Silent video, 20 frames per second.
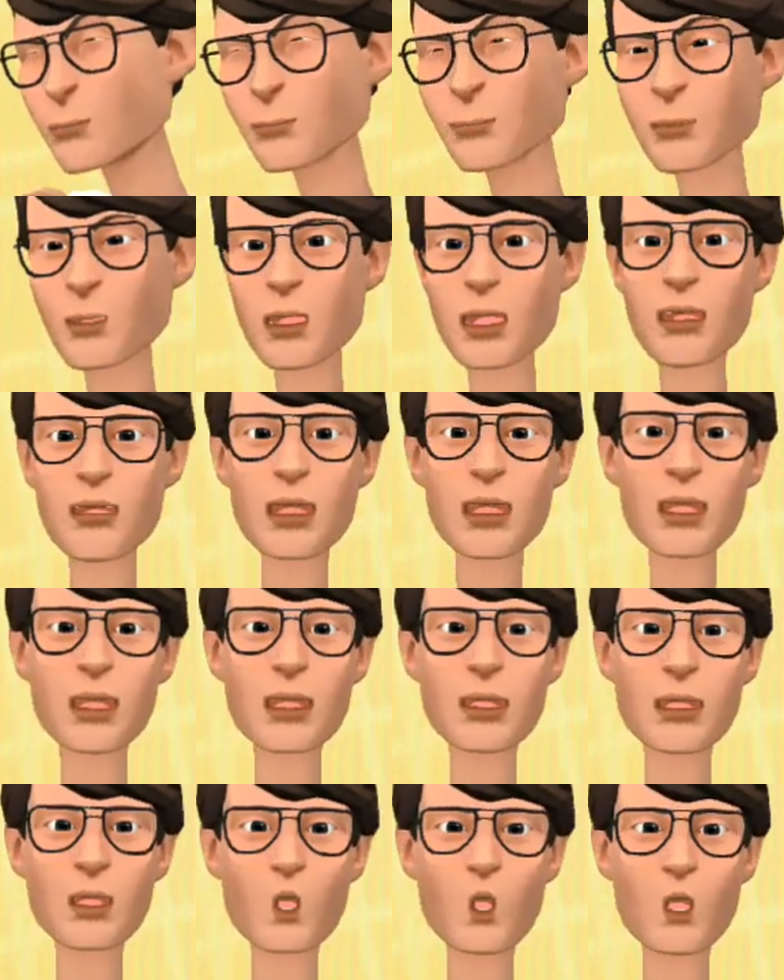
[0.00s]
You even
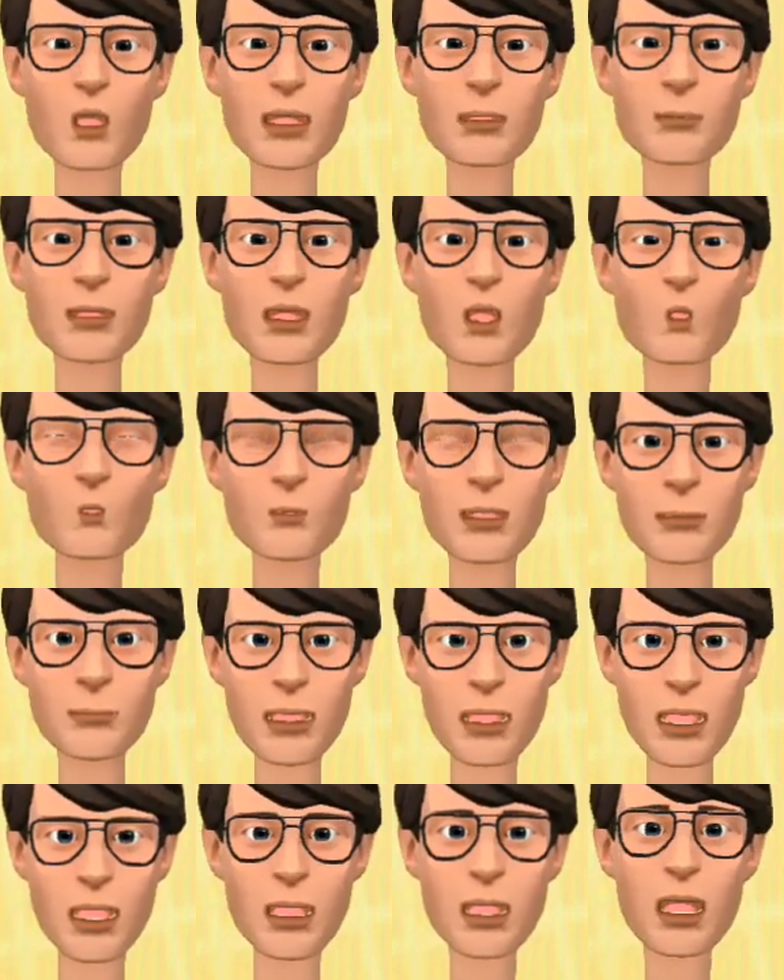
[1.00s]
try to claim two
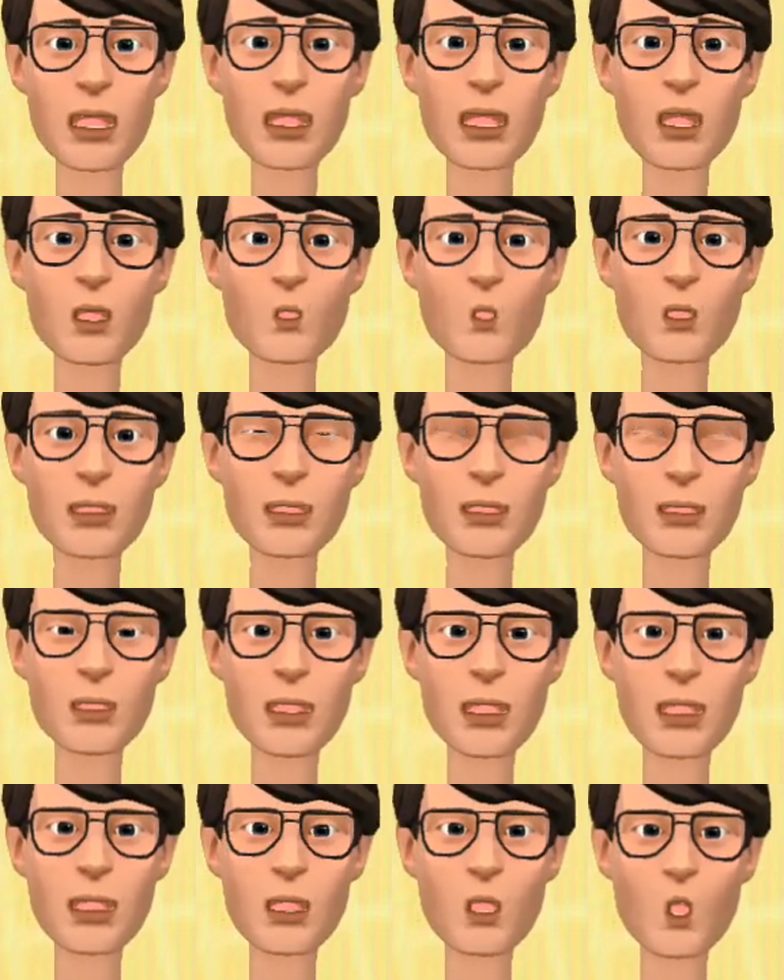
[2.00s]
people think they are
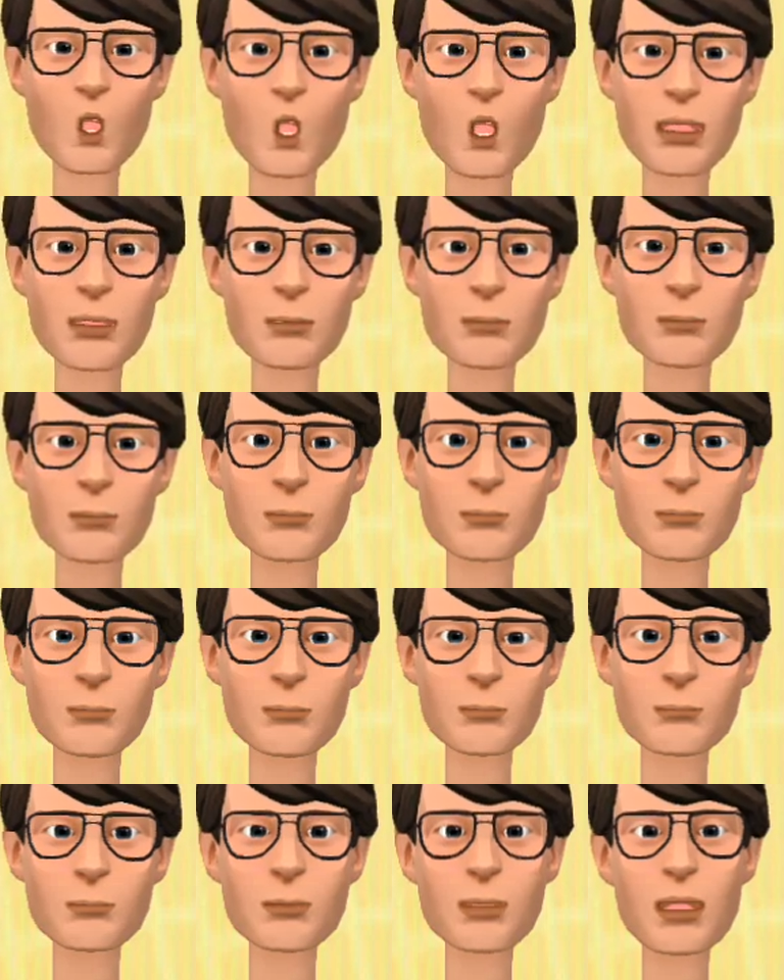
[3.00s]
slandering you.
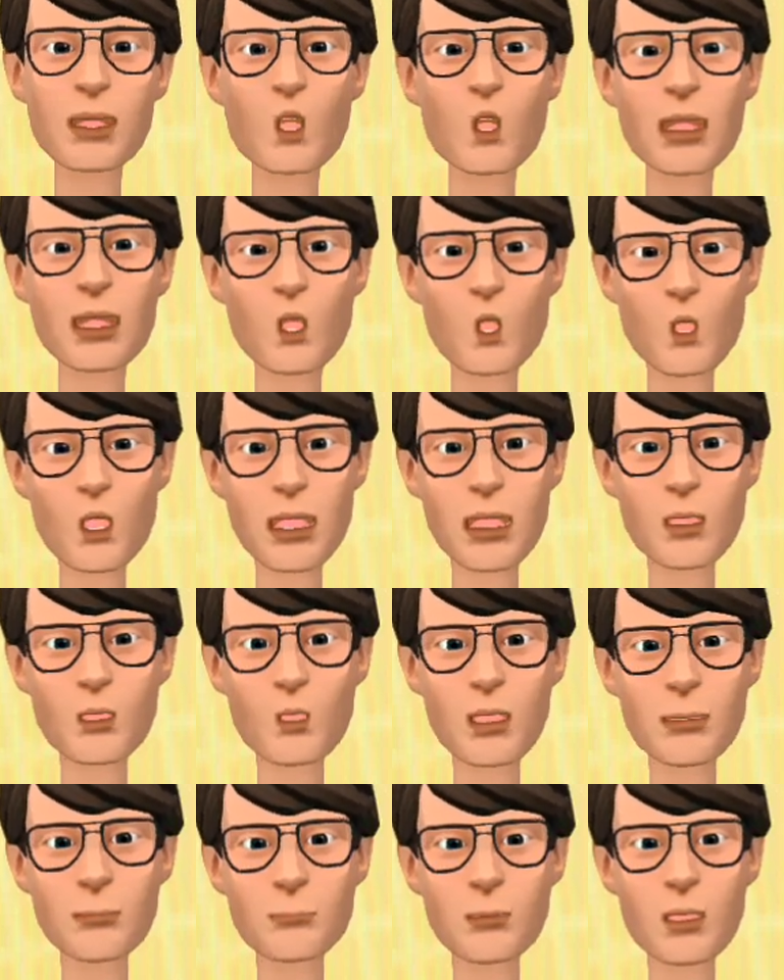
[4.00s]
Dexuion, the
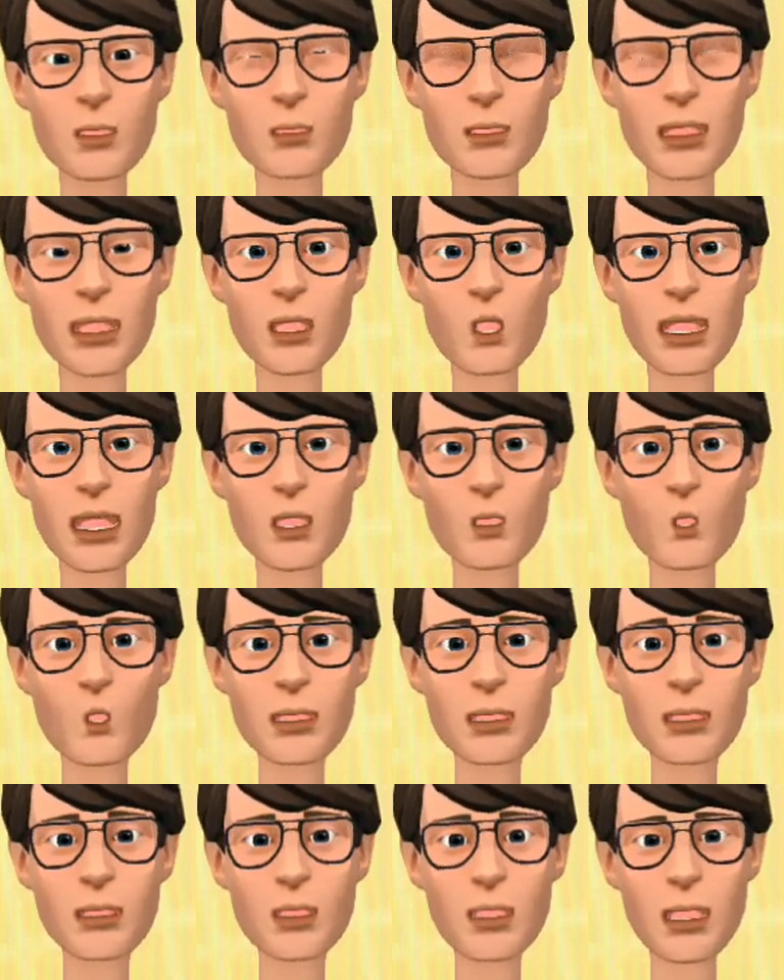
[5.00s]
only person you are
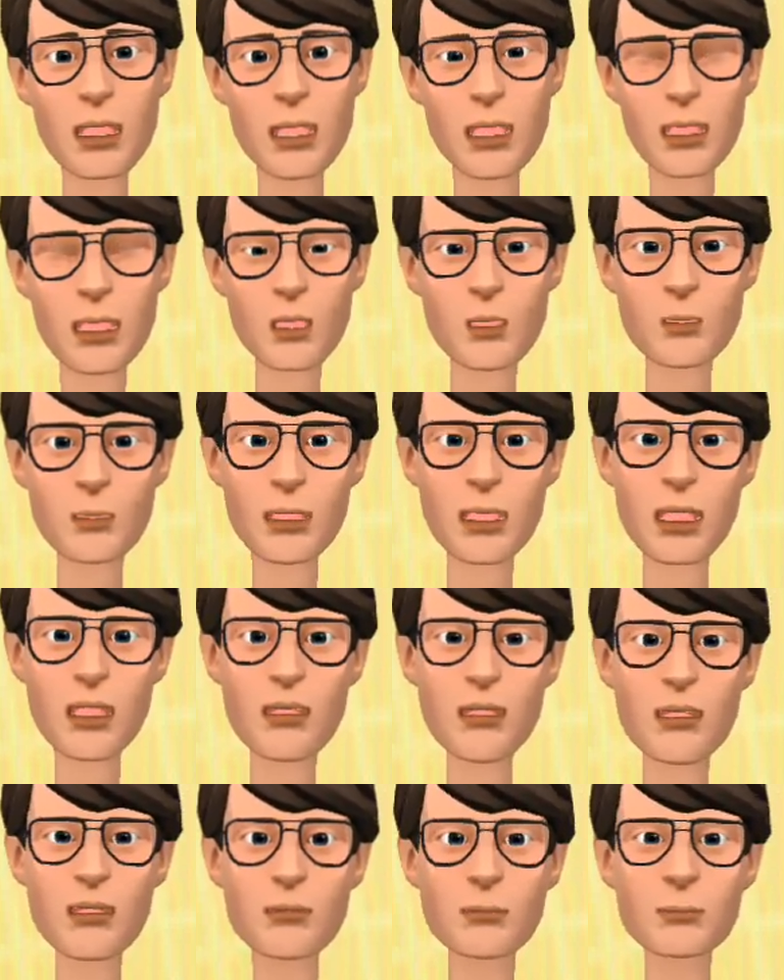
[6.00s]
slandering is
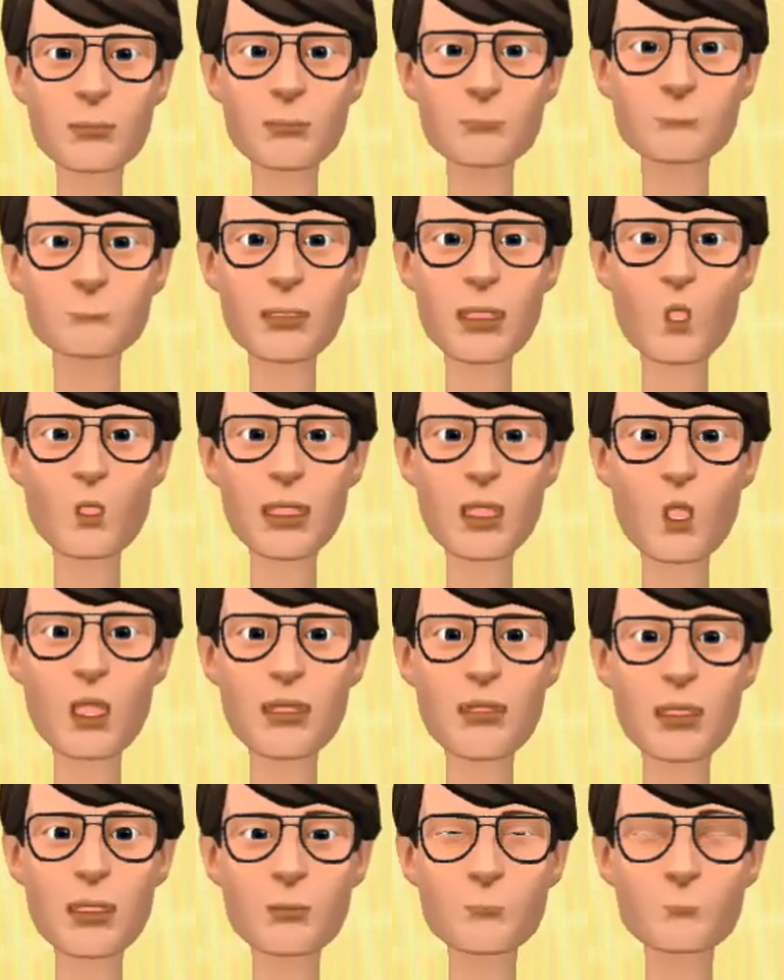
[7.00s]
yourself, because
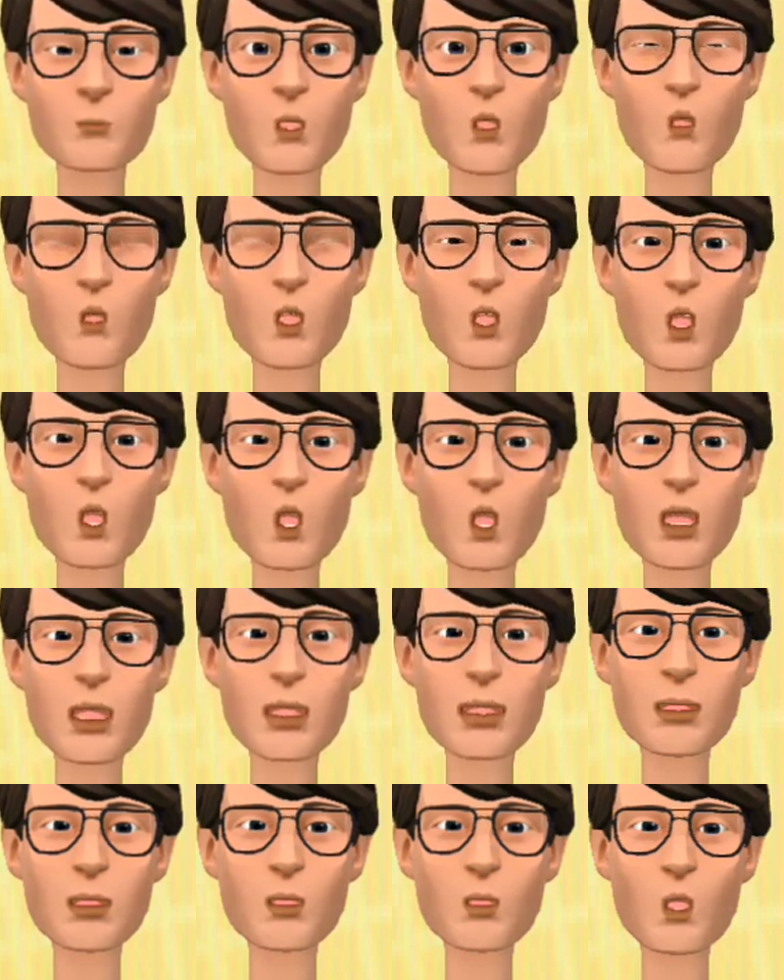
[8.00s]
you have no proof to
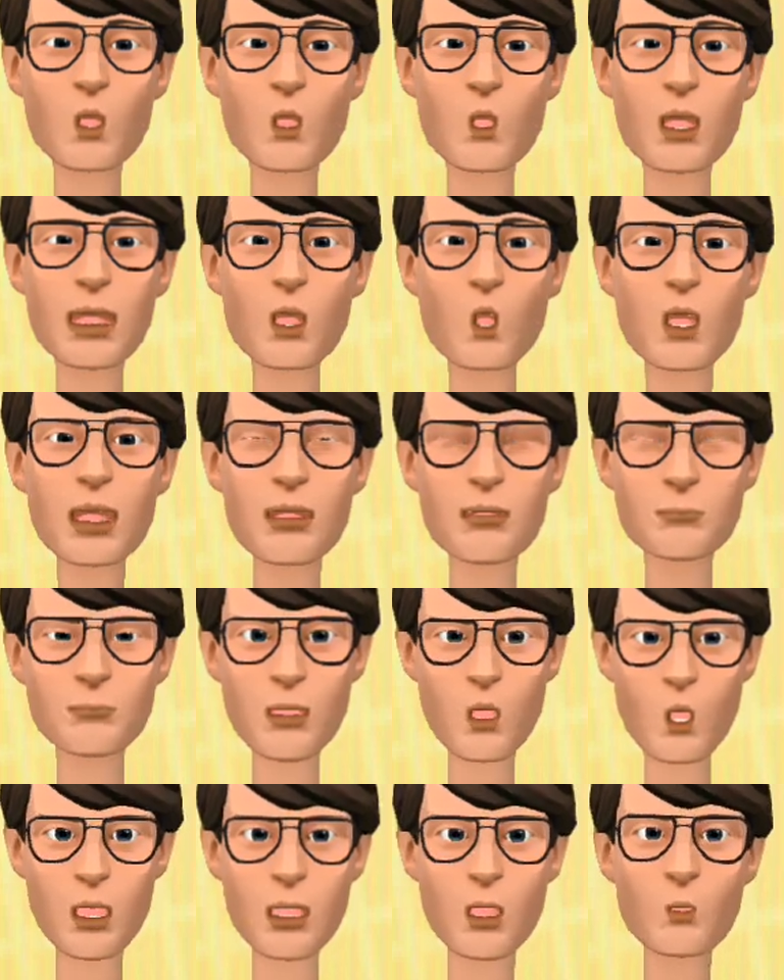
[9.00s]
sugarcoat nor do you have
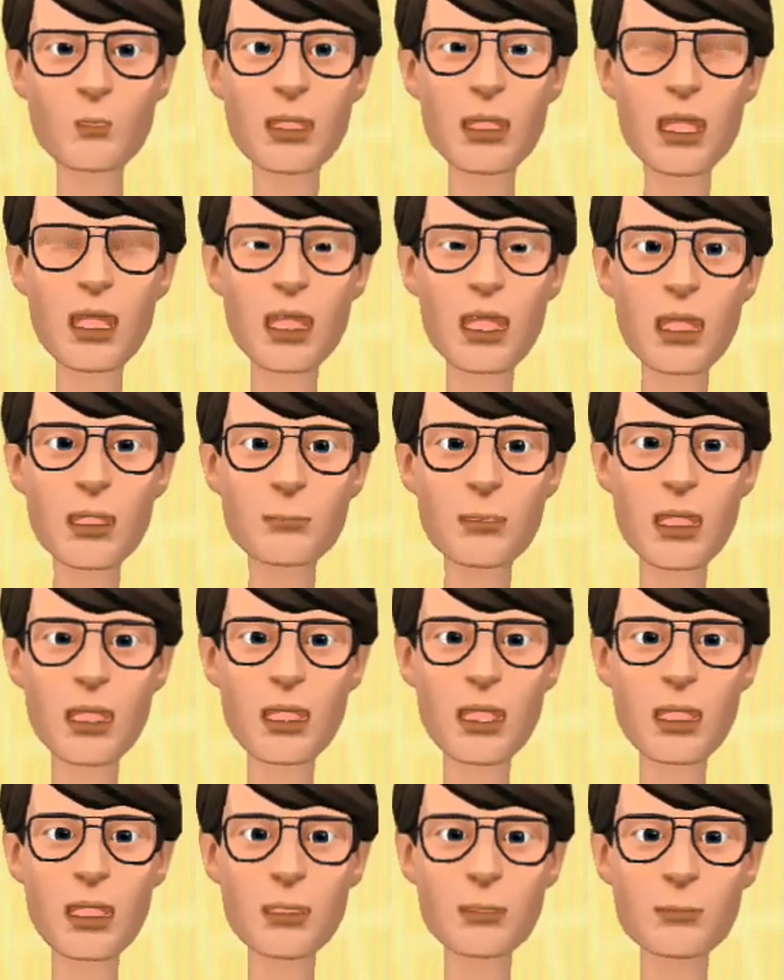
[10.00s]
power to be
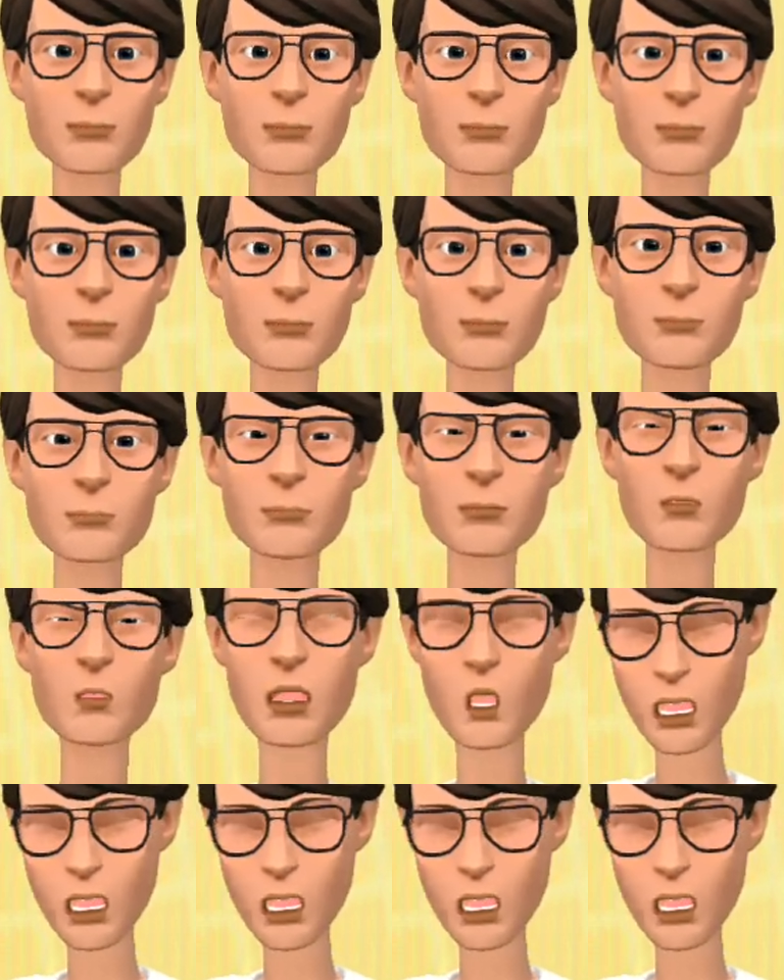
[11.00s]
intimidating. So